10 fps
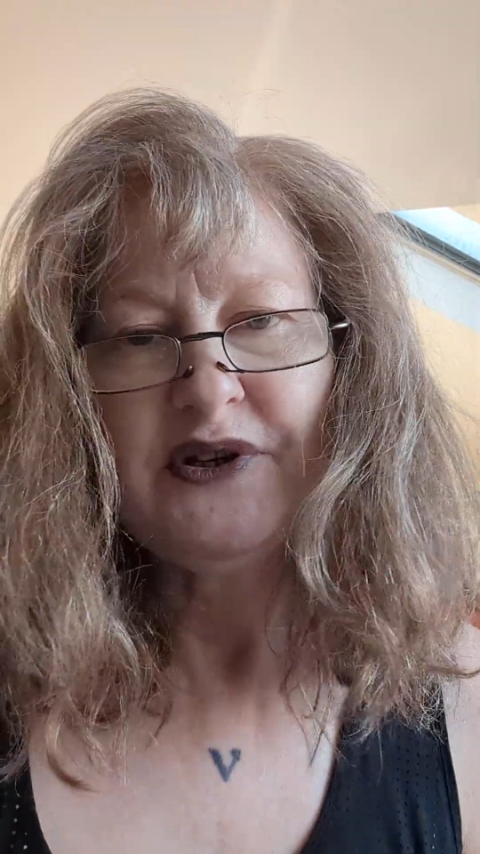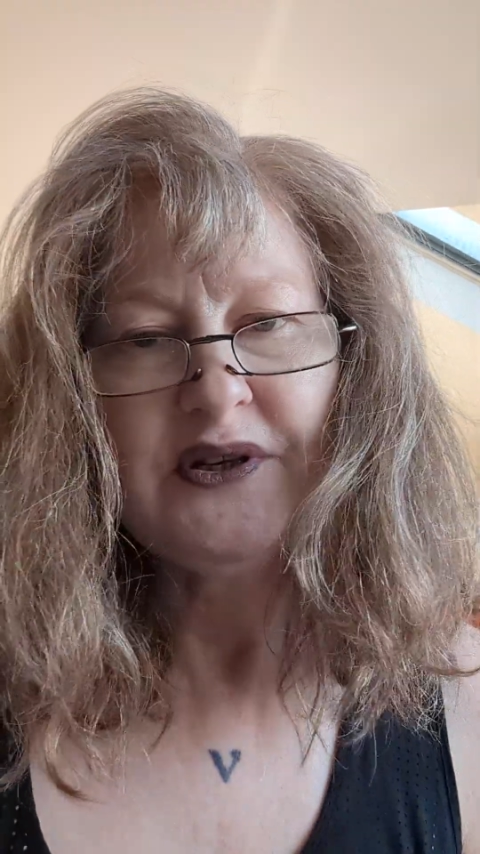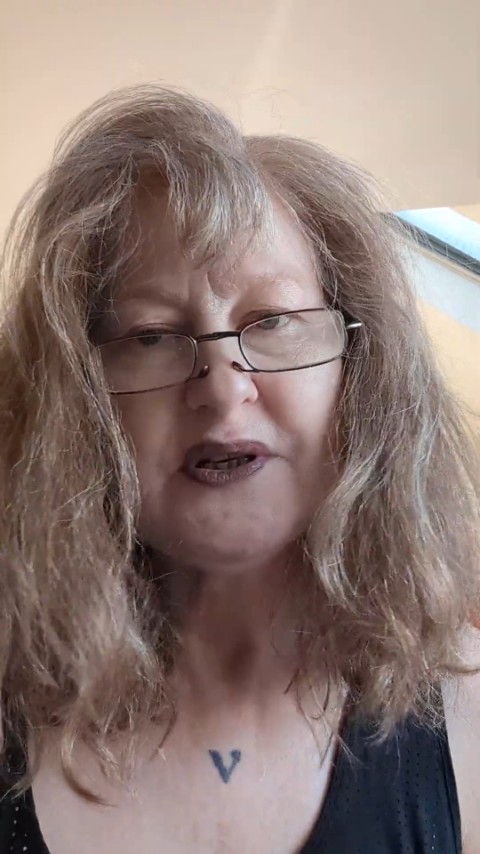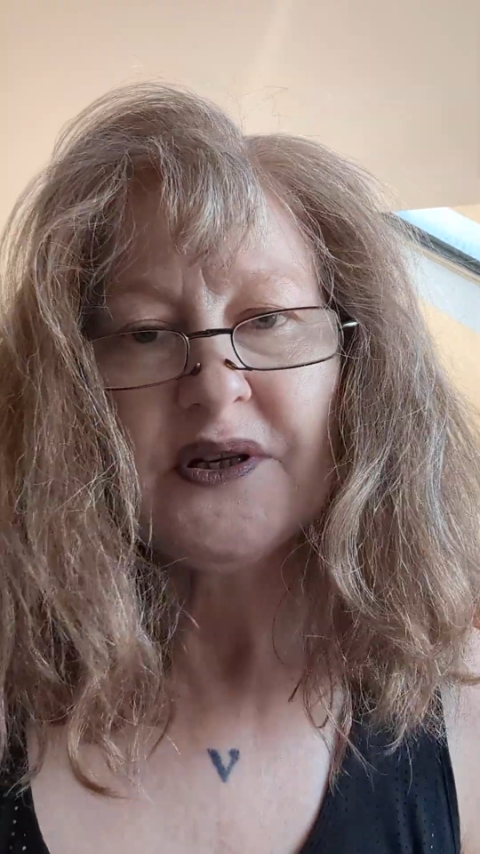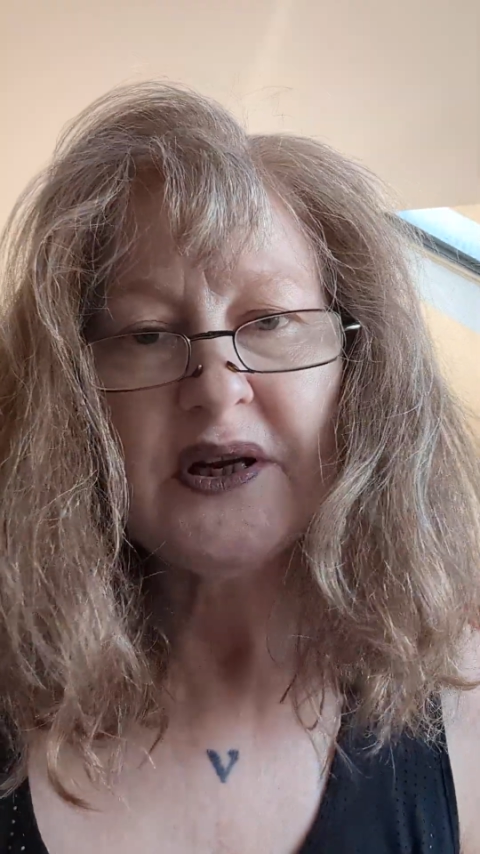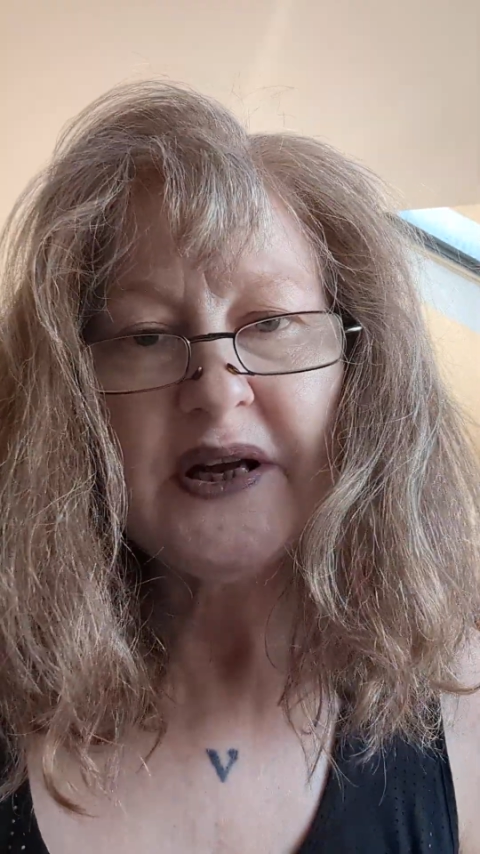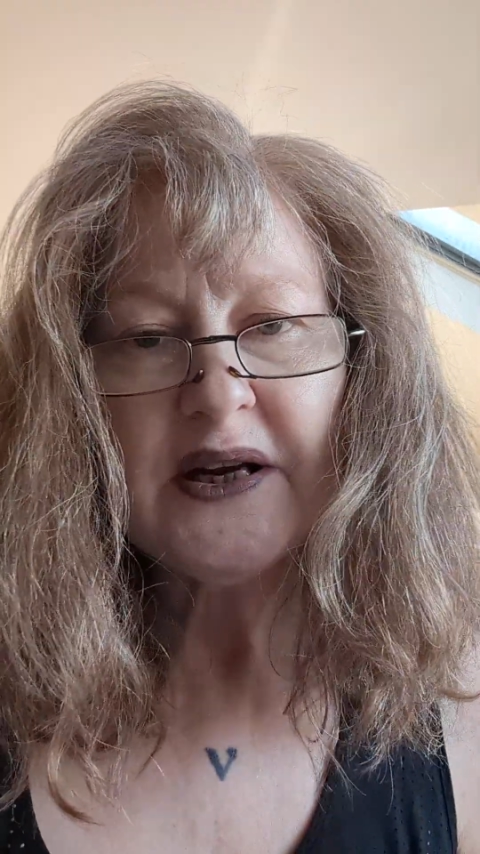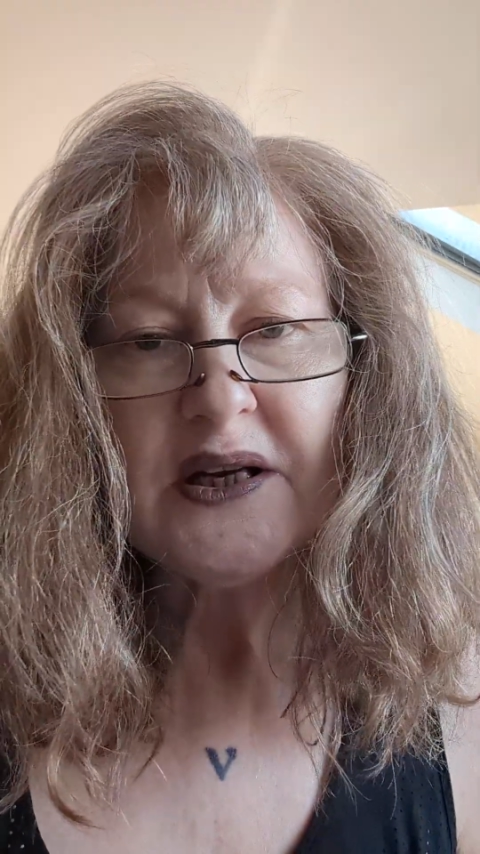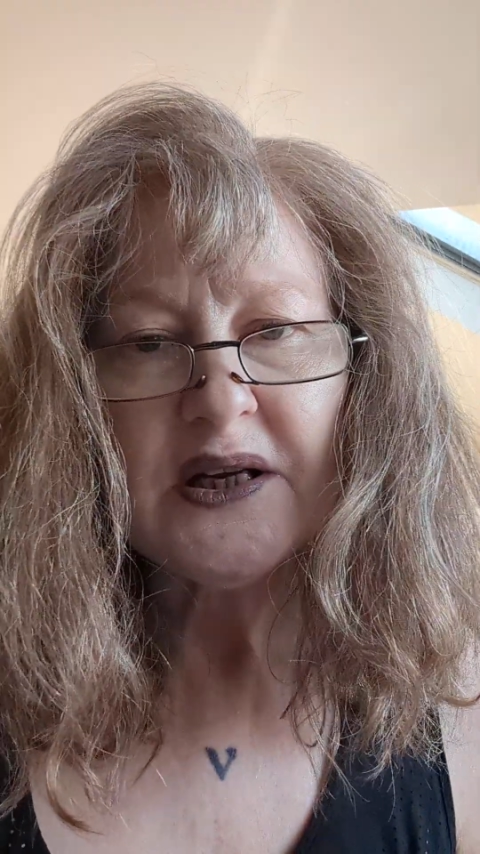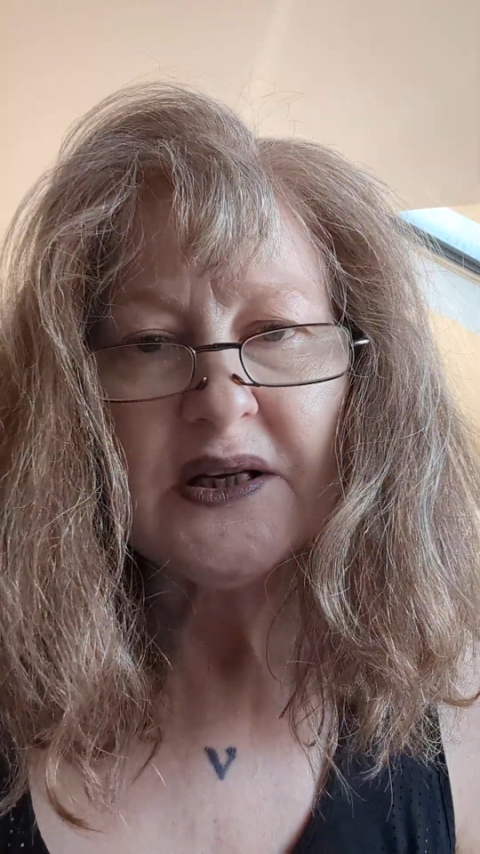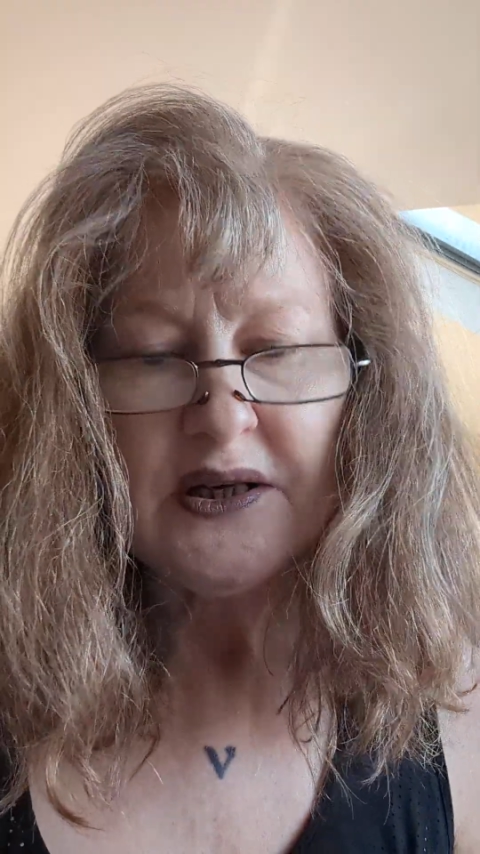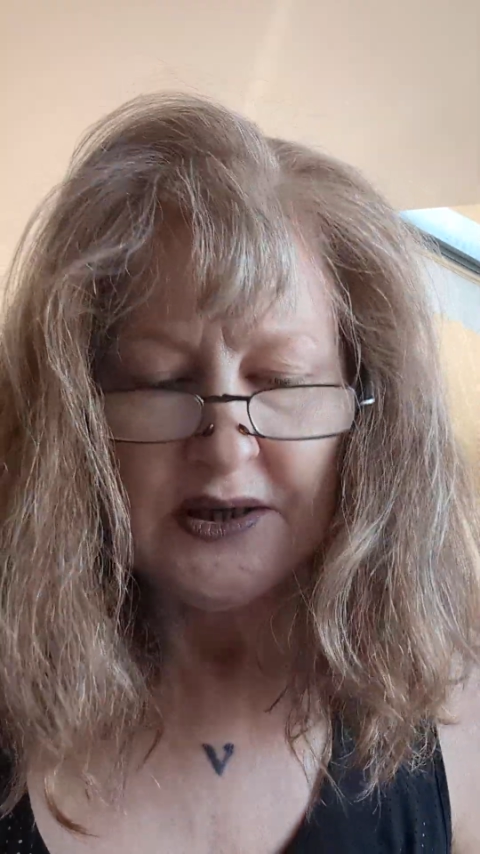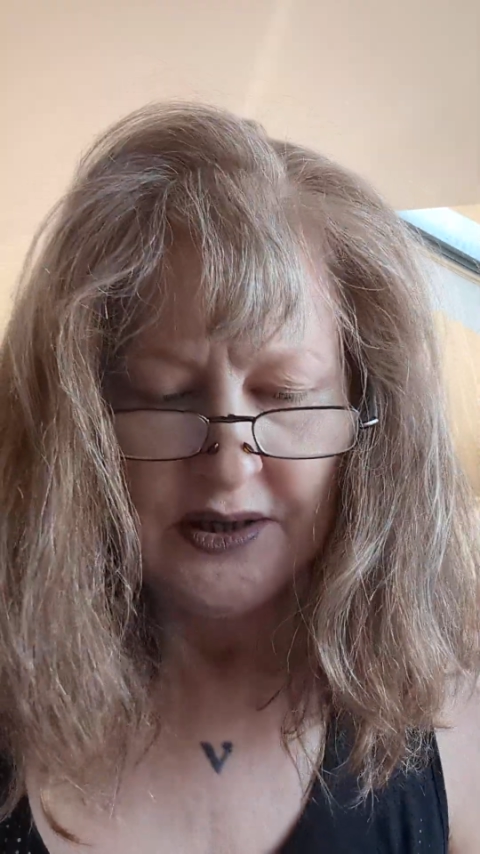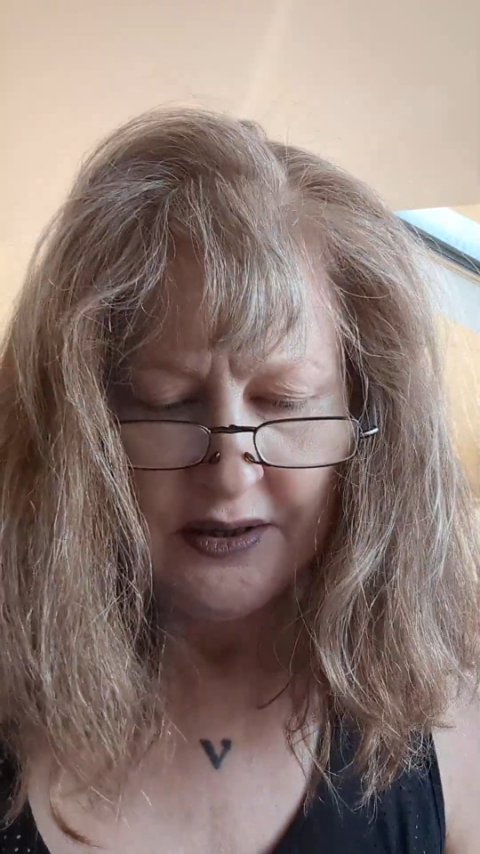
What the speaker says: been disconnected.